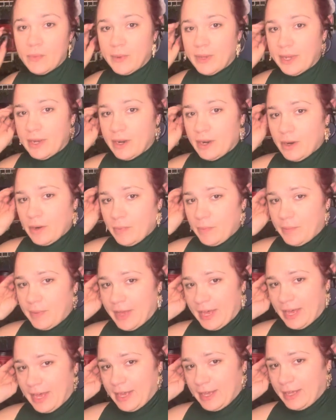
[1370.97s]
we are
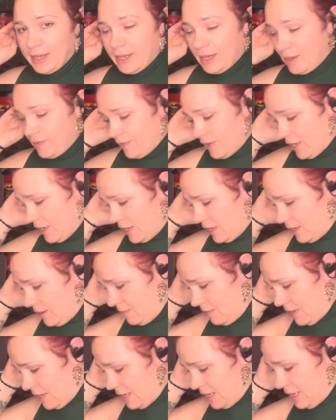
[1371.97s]
back. I've got
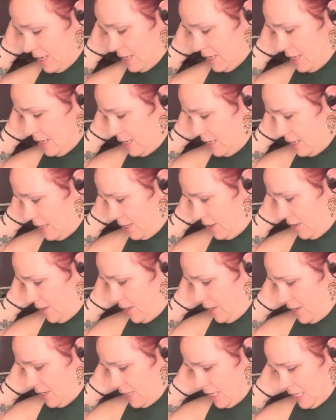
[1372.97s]
my
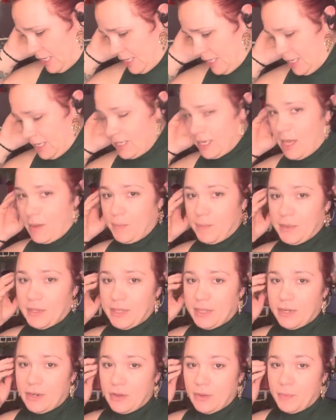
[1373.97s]
area cleaned up a
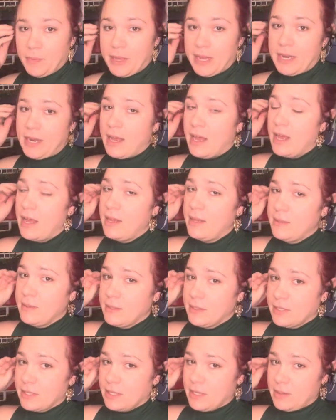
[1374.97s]
little bit. Now, I'm
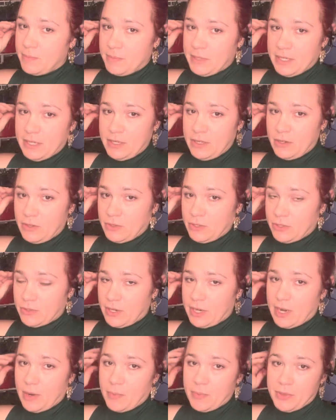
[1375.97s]
just going to be,
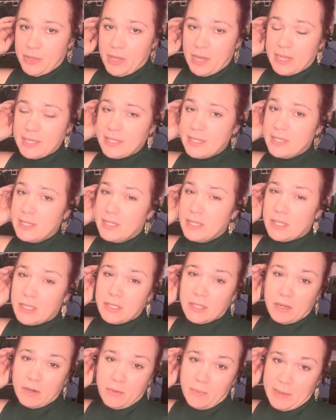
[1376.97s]
straight up with you guys. This is a
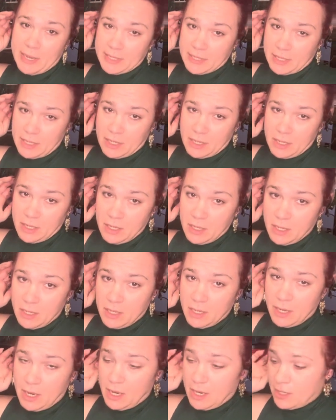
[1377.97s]
little messy.
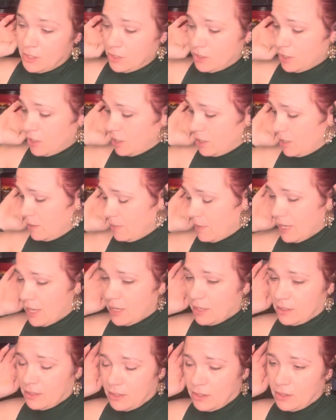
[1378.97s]
It is. You're going to make
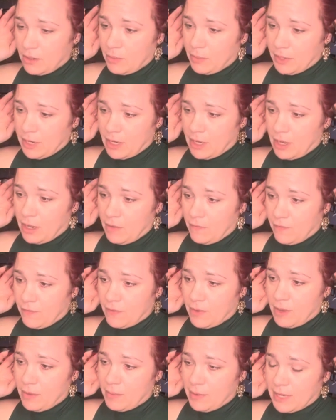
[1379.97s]
a little bit of
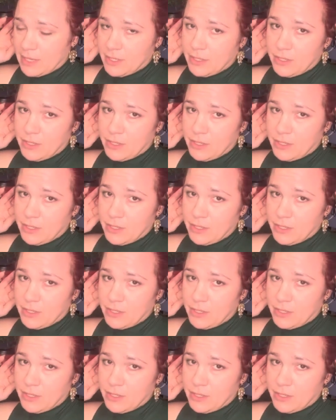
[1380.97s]
a mess